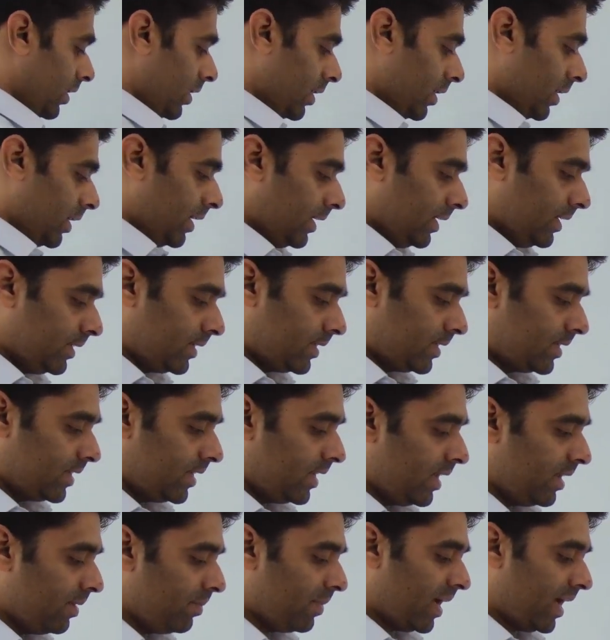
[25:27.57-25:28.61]
is
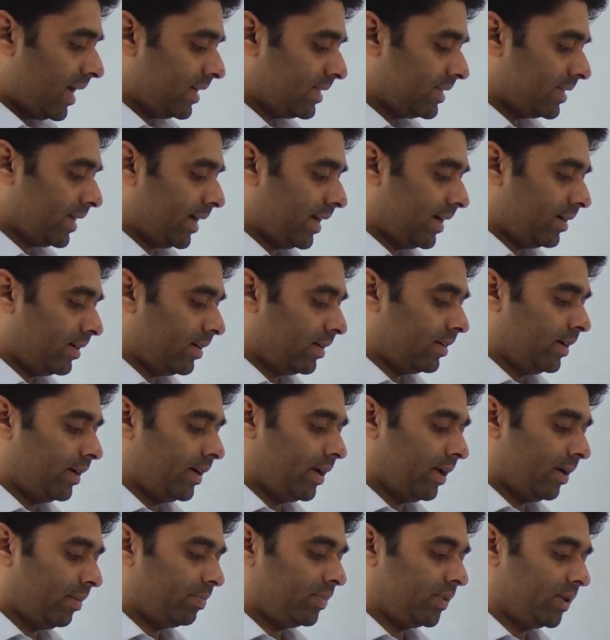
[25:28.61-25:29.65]
same as at a
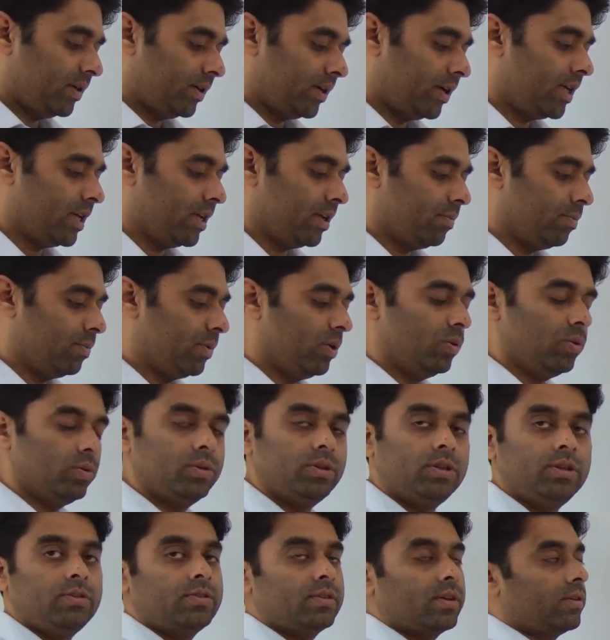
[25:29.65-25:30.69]
depth d below
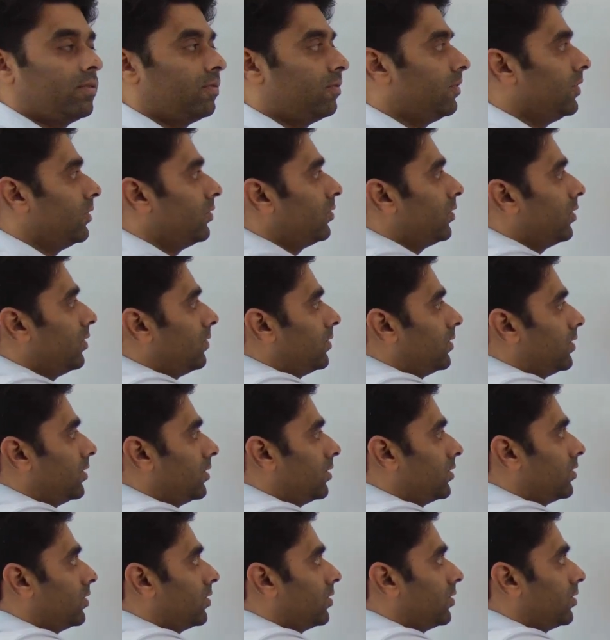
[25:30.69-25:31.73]
the surface of
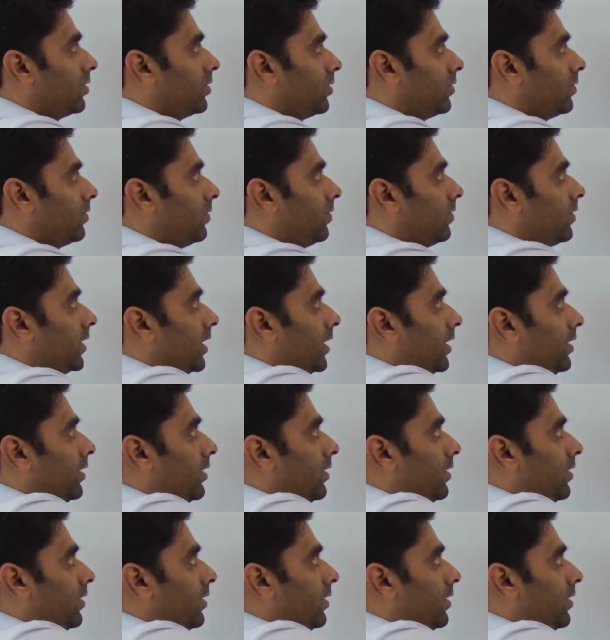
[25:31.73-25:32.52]
earth. Fine.